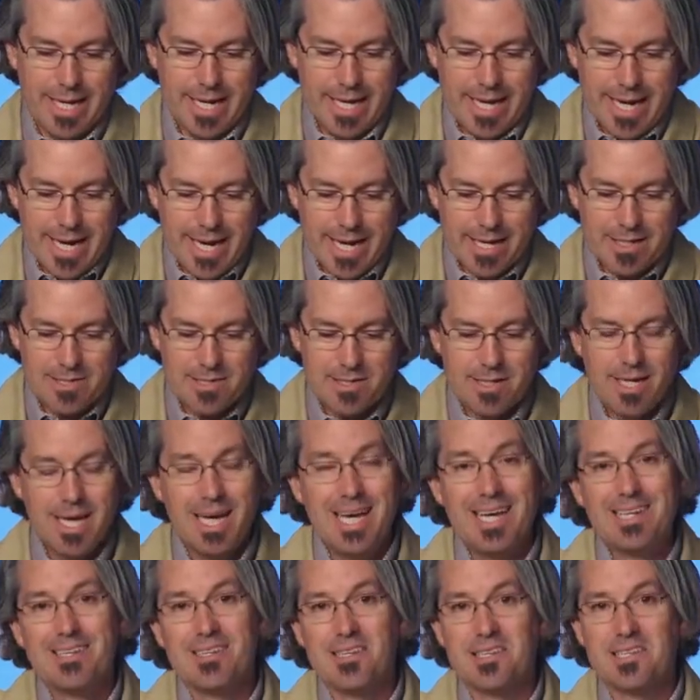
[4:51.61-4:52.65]
Next,
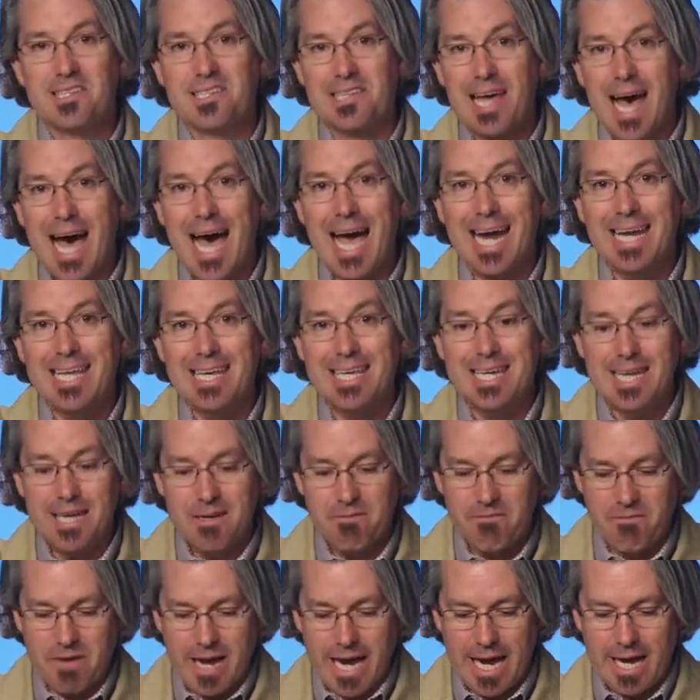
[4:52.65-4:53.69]
decide in
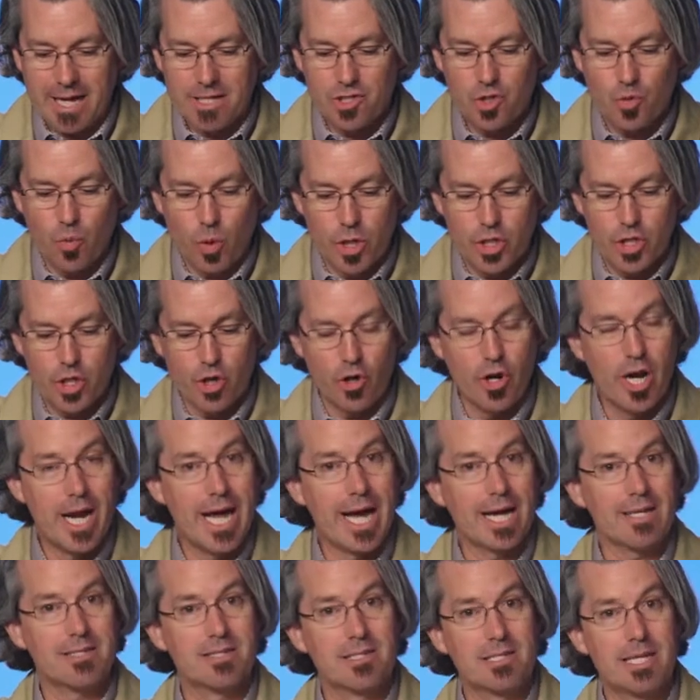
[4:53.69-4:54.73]
advance what your
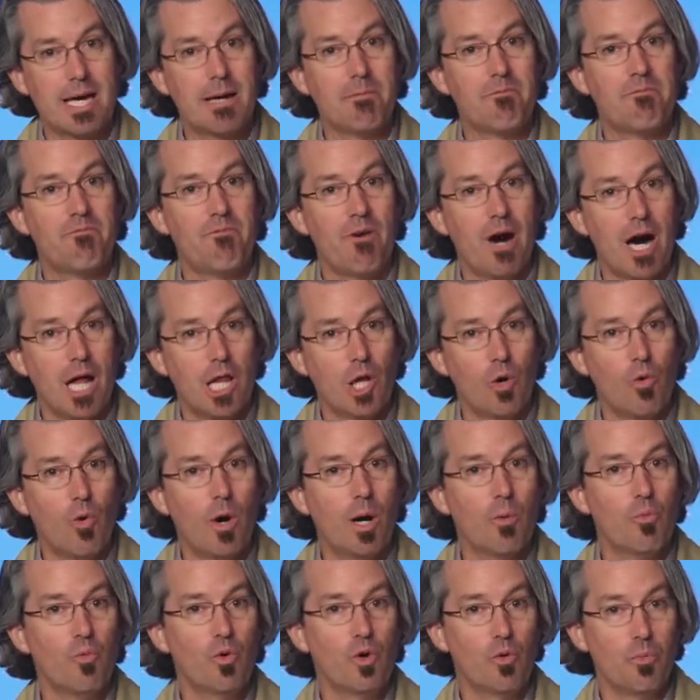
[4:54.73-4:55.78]
next step
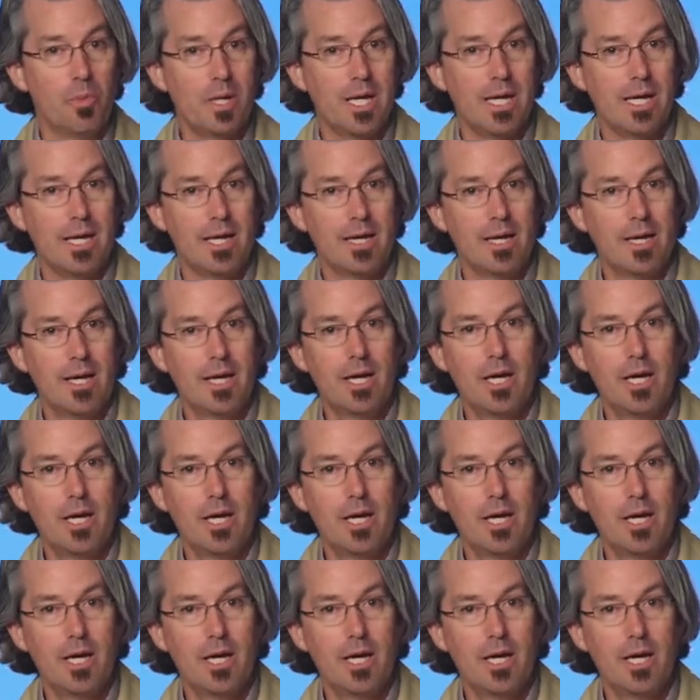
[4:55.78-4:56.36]
follow-up will be.